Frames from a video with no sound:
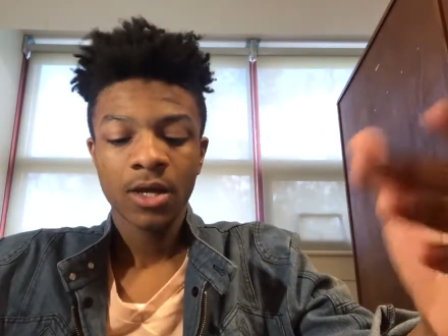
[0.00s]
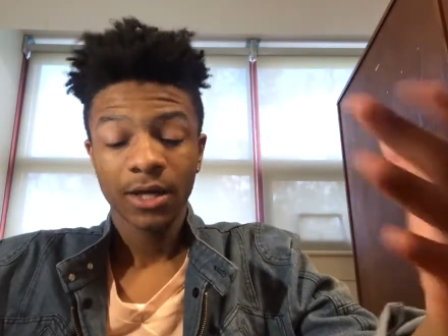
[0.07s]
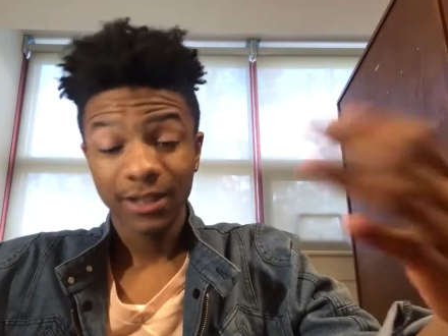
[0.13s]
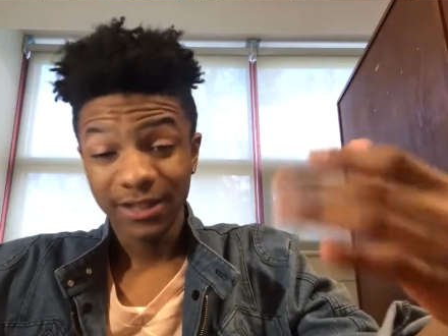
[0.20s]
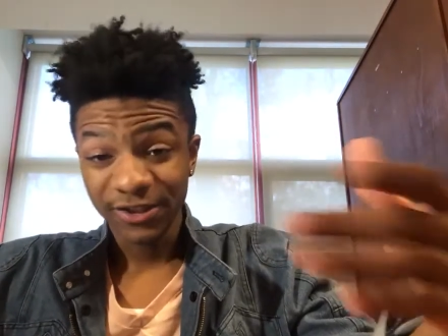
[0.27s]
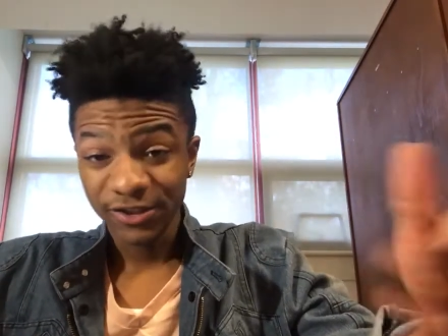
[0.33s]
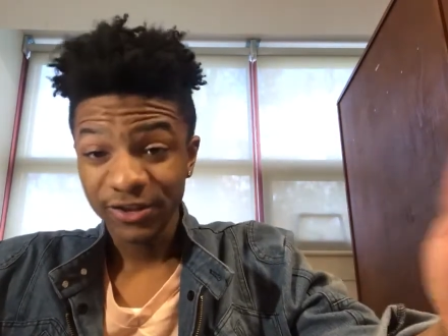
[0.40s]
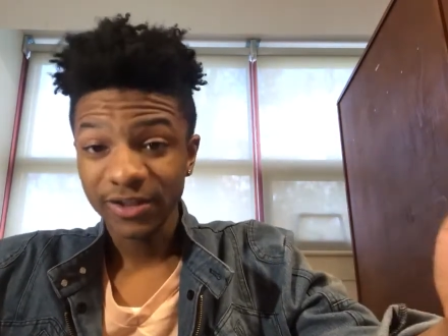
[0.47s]

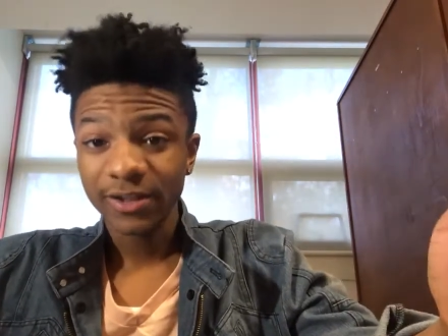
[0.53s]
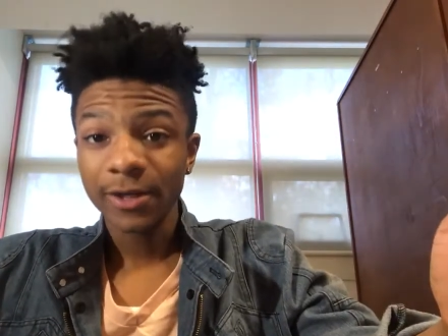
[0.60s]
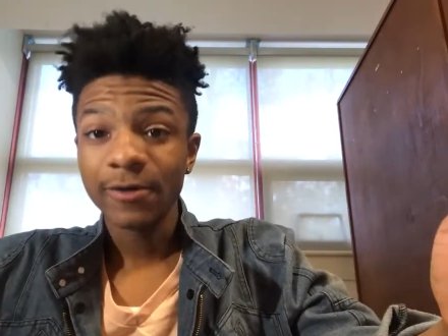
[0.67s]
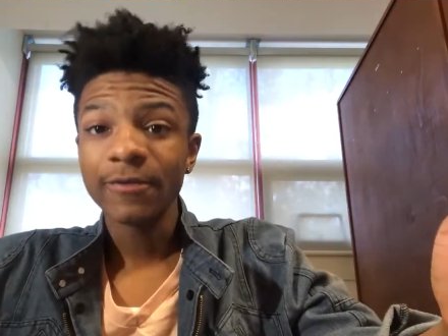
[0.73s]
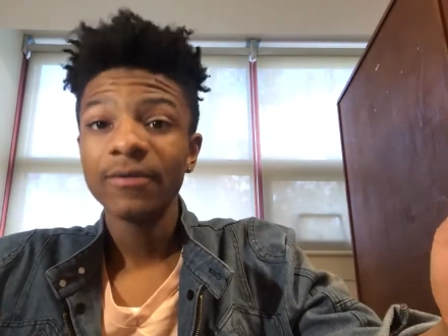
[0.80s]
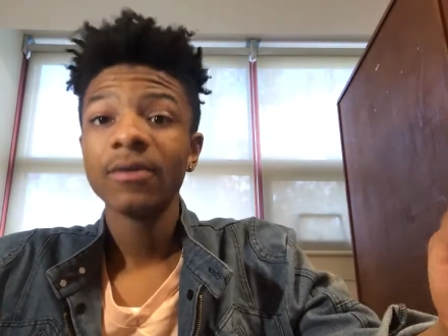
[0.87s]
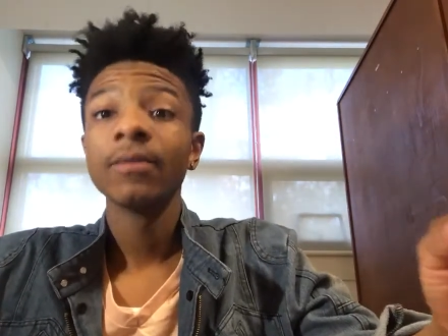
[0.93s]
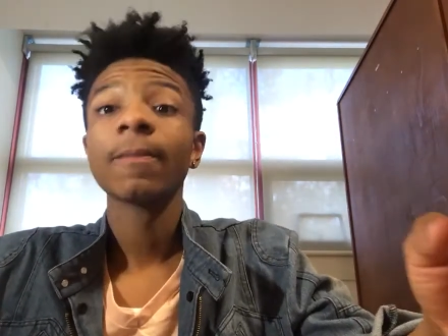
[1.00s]
cleanse
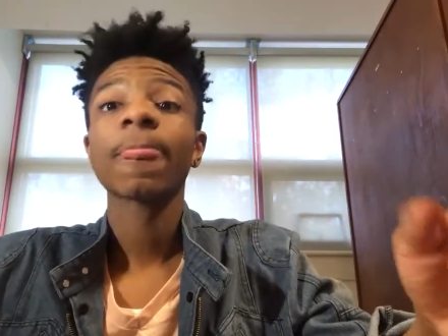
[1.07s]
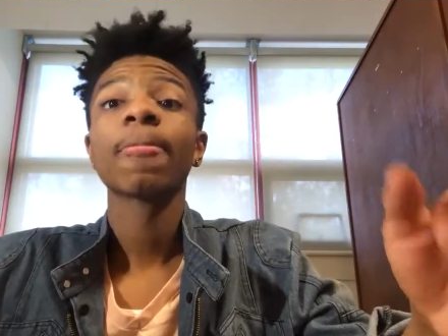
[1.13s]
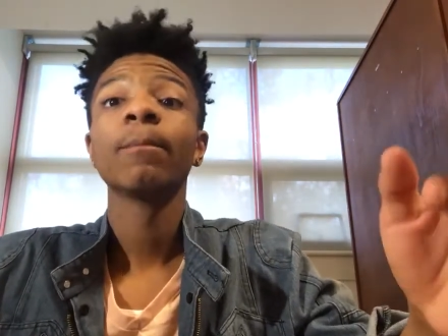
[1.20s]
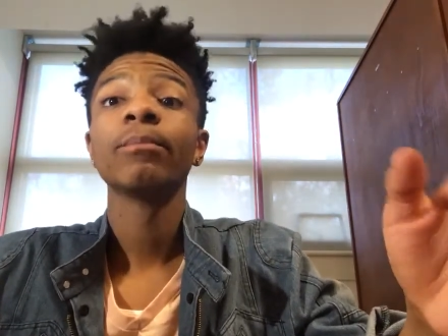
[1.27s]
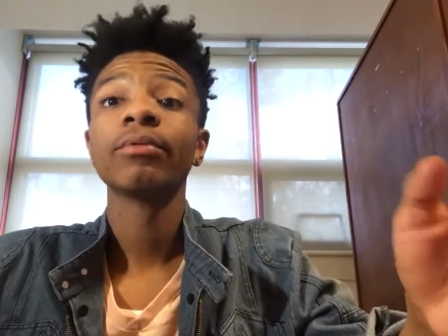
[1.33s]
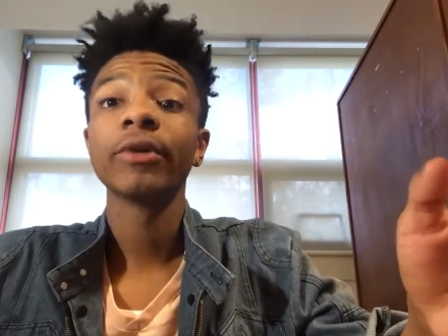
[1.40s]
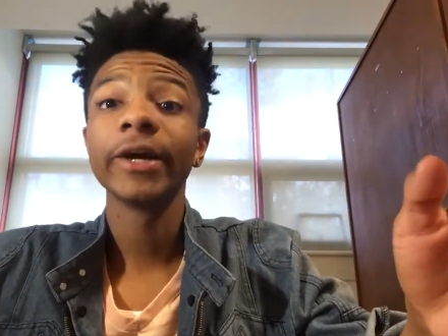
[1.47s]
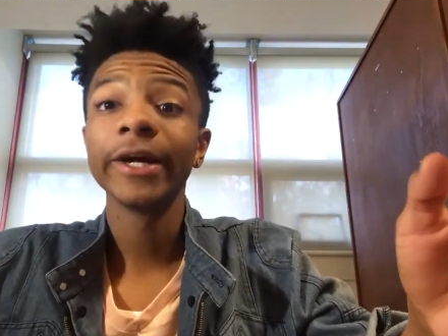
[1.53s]
yourself,
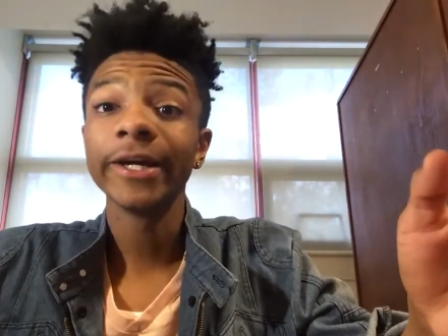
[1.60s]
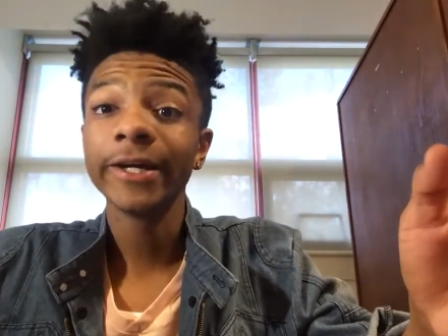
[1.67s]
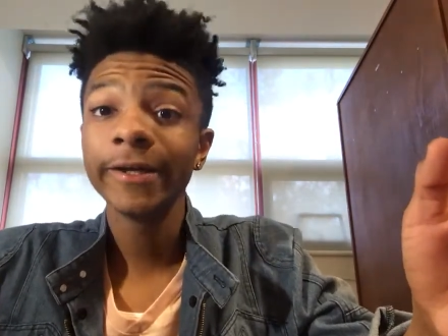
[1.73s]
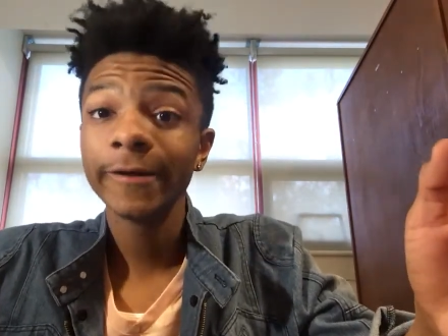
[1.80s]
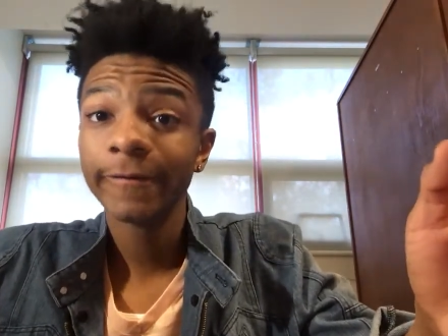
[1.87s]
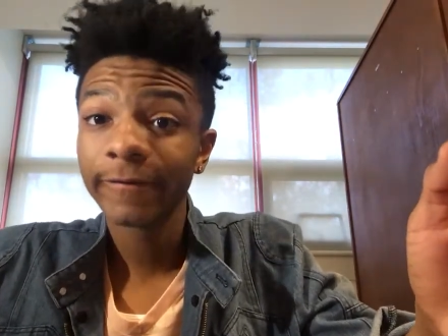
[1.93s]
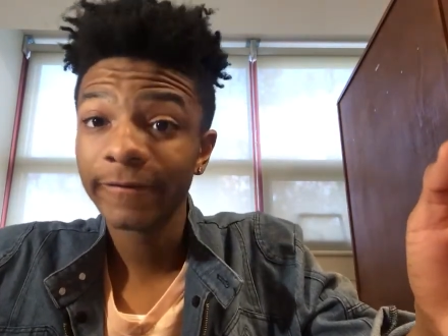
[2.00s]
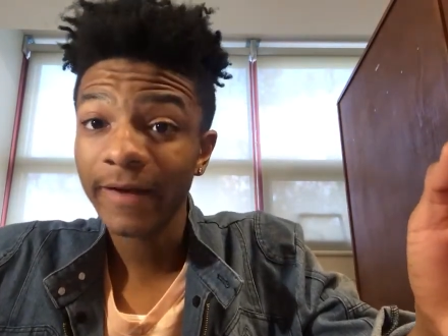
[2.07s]
pray,
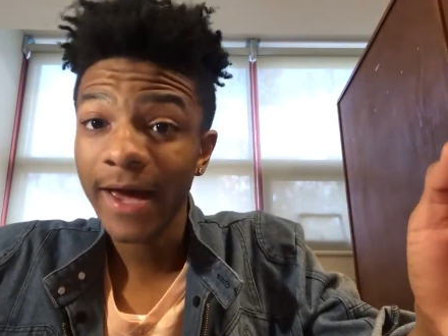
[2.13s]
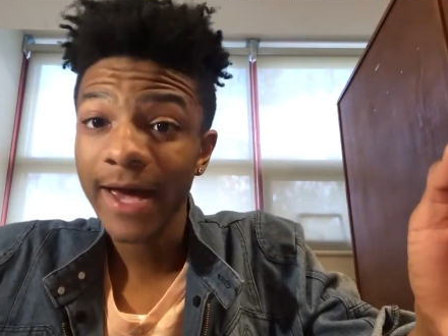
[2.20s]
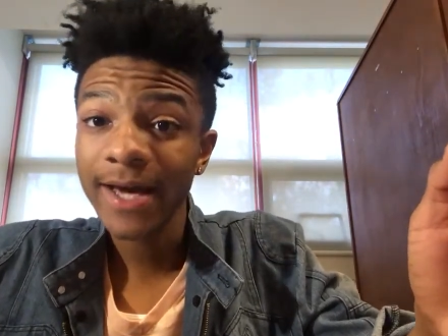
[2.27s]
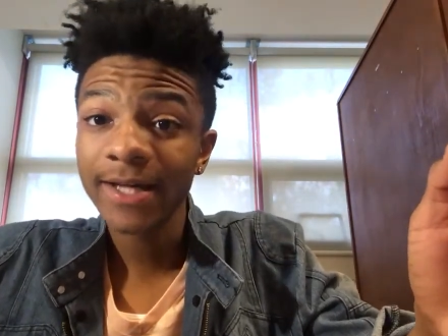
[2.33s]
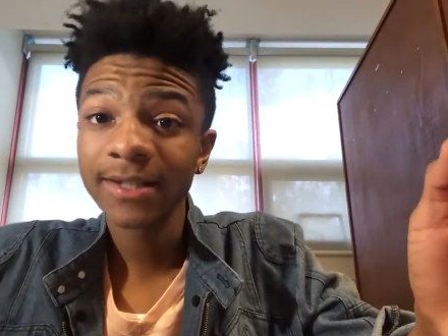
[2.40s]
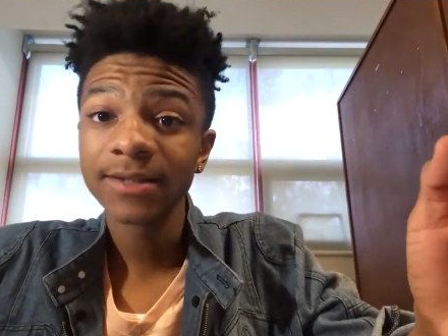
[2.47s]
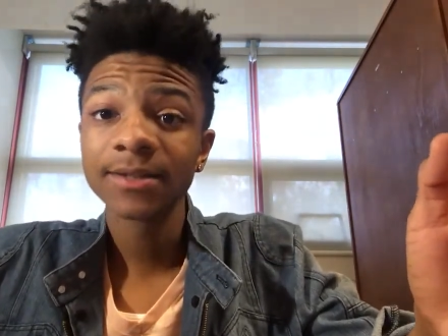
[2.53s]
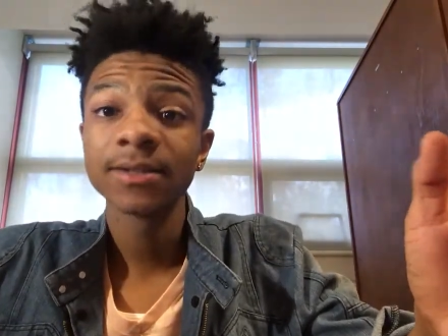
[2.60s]

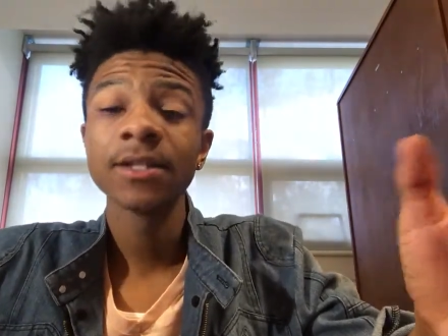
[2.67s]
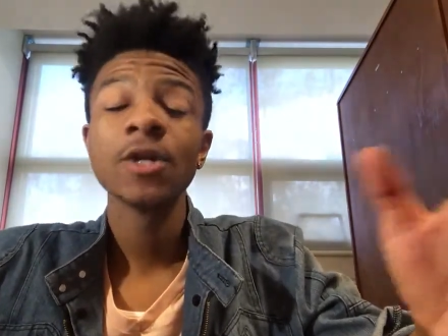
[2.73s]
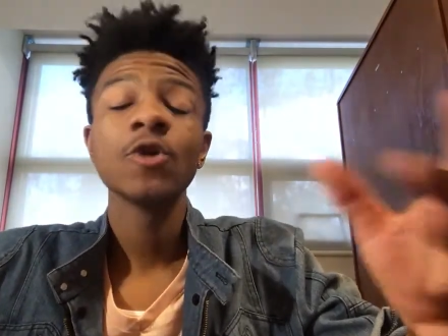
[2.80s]
fast.